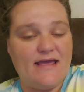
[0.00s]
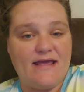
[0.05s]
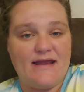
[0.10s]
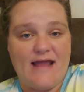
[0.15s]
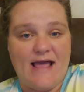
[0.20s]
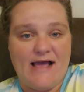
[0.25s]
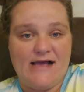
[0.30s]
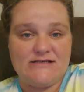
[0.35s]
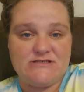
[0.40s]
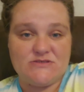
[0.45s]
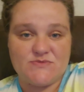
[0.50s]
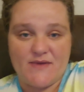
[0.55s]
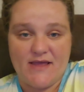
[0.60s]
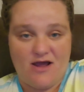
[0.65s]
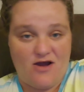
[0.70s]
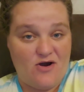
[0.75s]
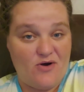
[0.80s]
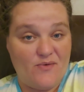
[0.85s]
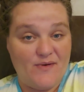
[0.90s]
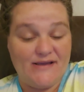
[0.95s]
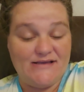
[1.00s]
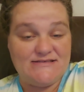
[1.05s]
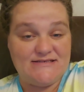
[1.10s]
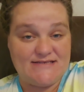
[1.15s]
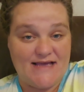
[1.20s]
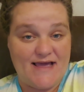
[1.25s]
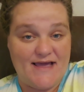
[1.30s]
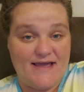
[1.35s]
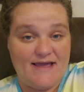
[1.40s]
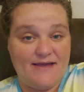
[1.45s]
And as we always
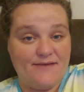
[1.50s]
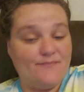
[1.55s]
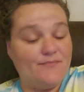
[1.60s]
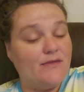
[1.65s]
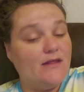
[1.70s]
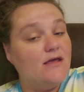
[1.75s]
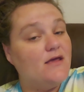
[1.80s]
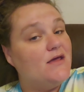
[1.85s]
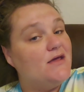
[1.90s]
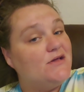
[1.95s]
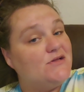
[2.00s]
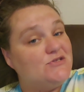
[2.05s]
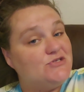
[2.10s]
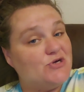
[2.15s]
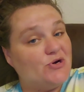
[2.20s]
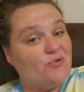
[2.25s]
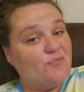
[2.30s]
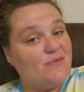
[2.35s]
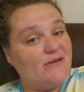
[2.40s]
say, don't